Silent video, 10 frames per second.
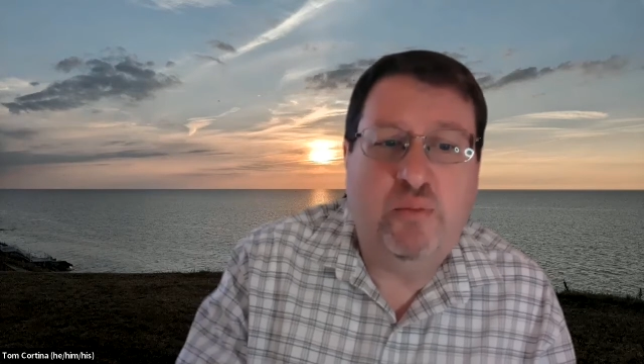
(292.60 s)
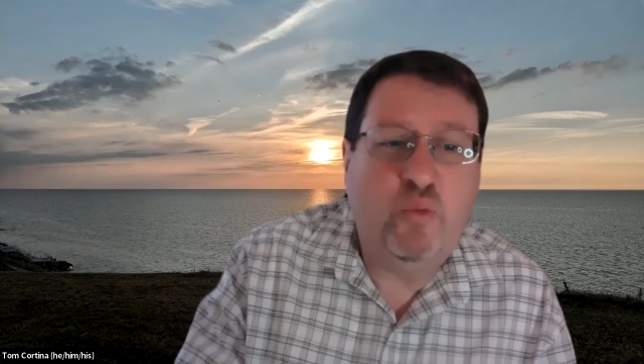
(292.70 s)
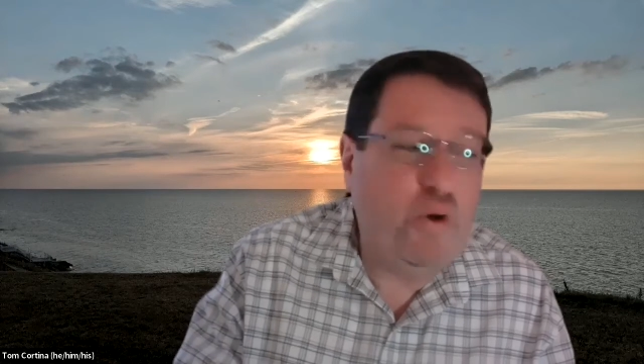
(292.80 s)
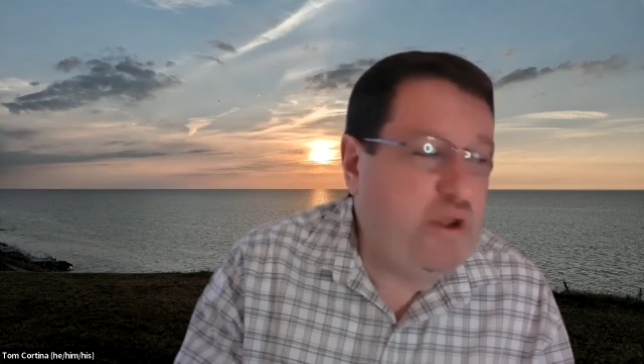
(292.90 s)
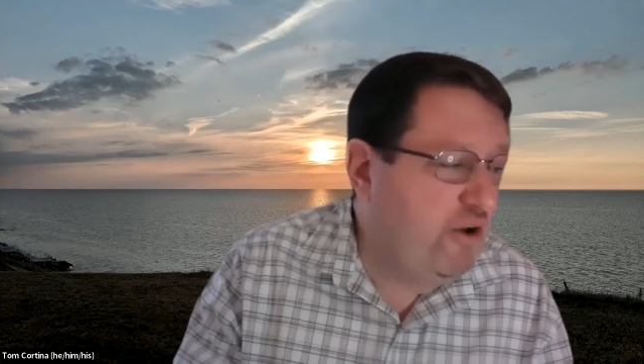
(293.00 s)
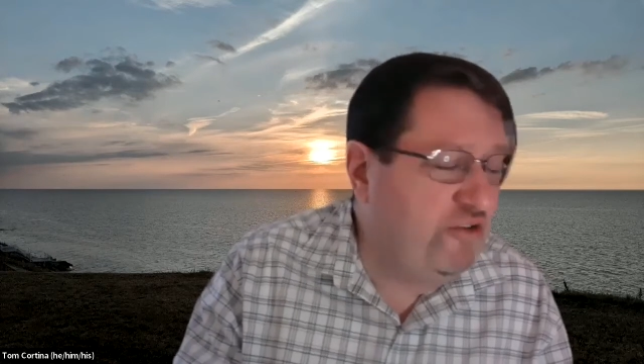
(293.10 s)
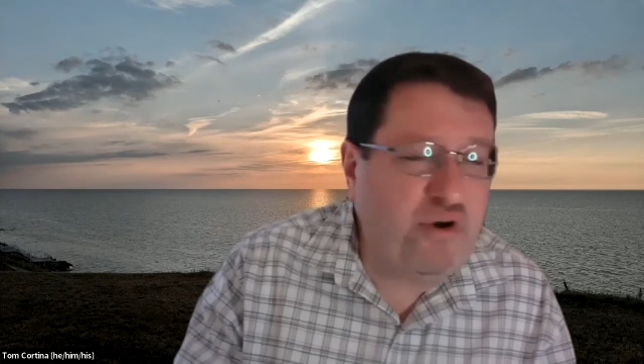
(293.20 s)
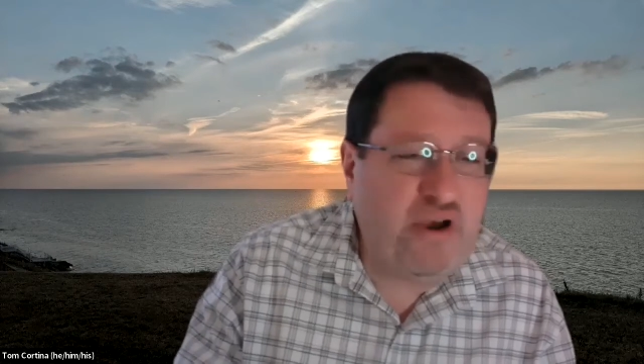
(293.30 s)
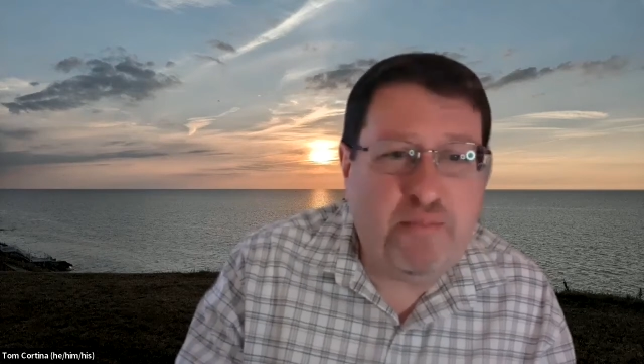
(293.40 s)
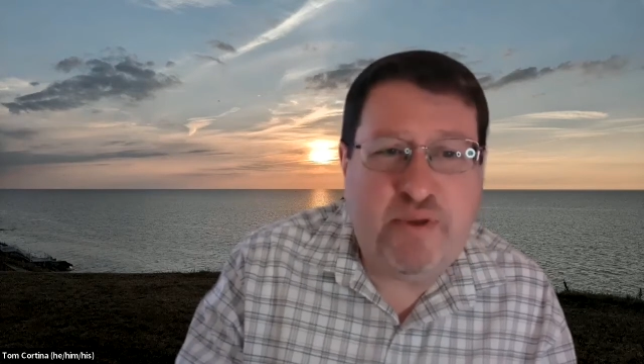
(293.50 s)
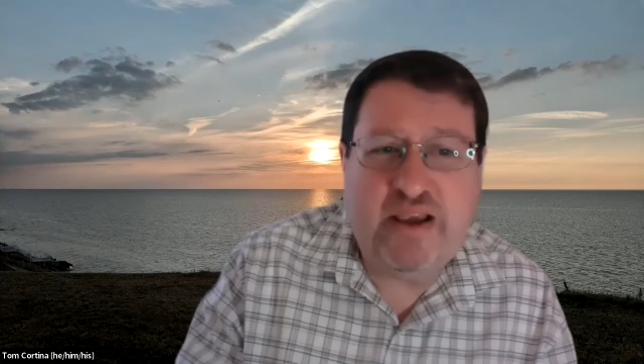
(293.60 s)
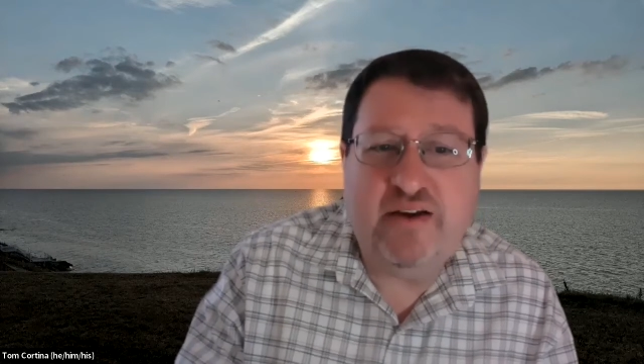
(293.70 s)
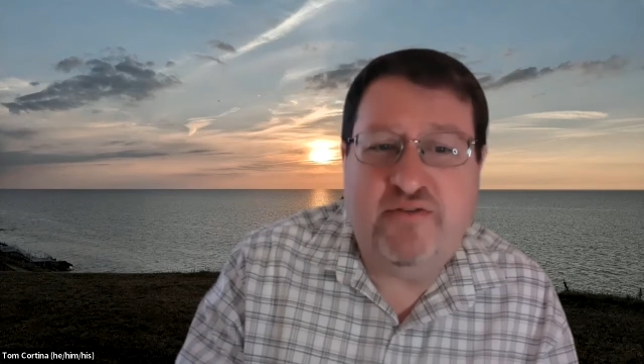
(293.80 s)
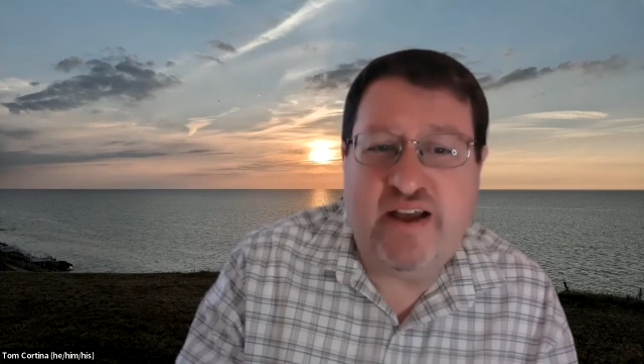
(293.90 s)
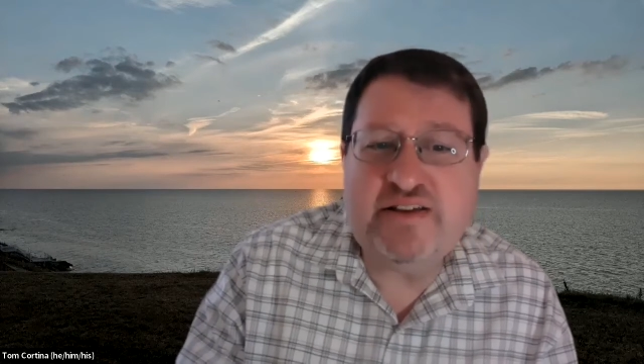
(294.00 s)
We also have big
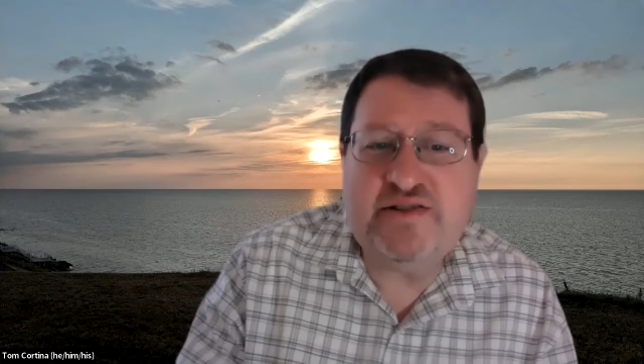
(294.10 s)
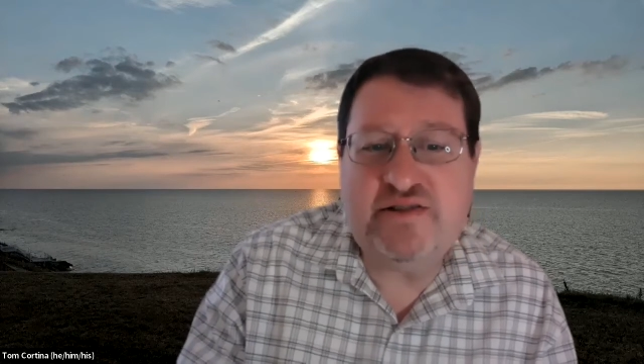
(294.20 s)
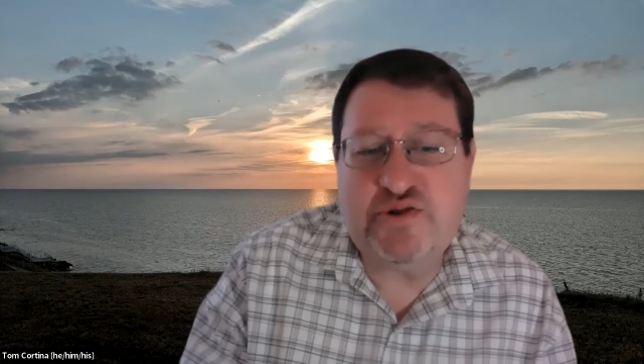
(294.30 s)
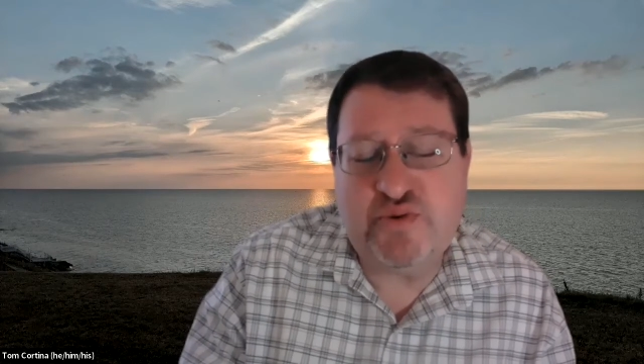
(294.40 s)
events. This